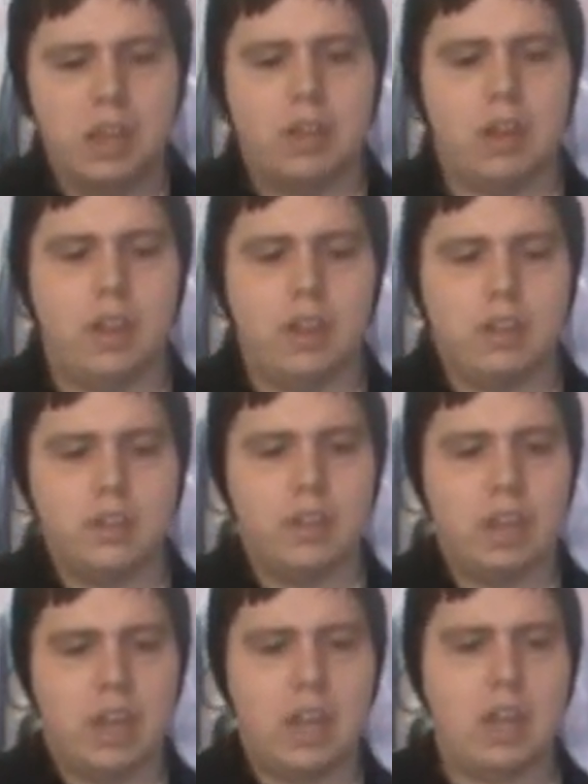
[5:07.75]
Oh, yeah.
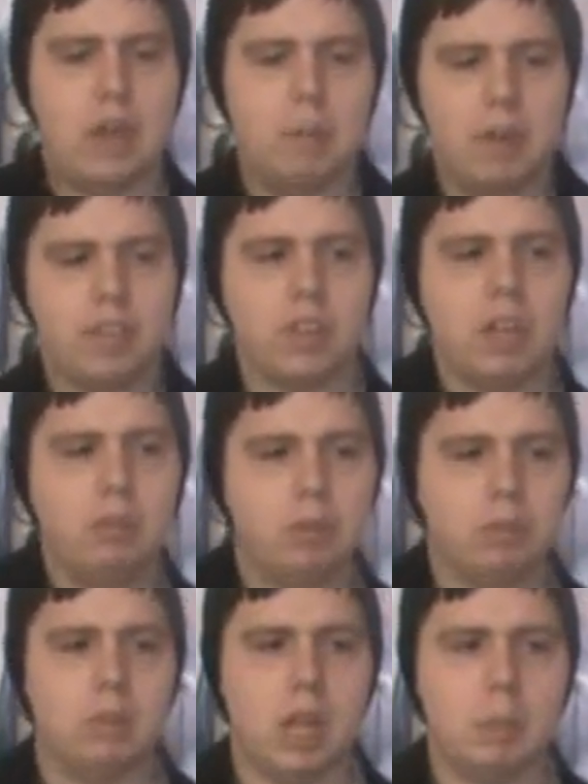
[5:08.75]
And basically,
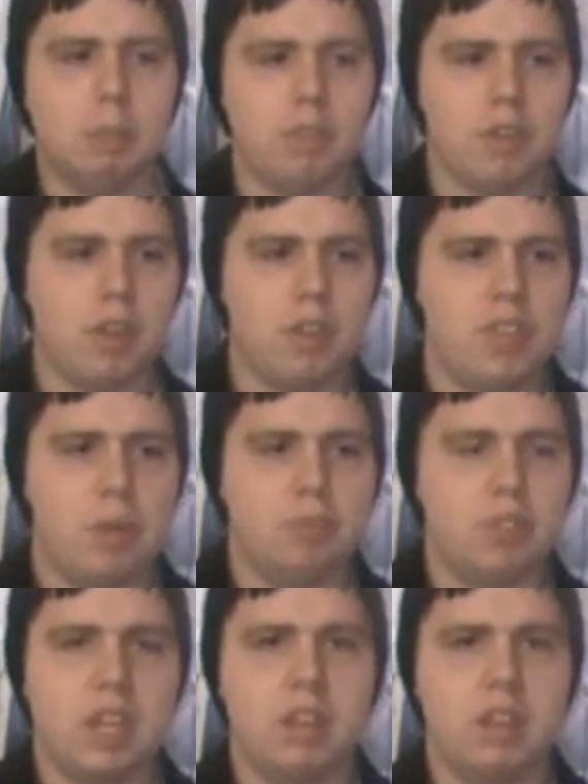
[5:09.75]
when a lot of people saw Inception,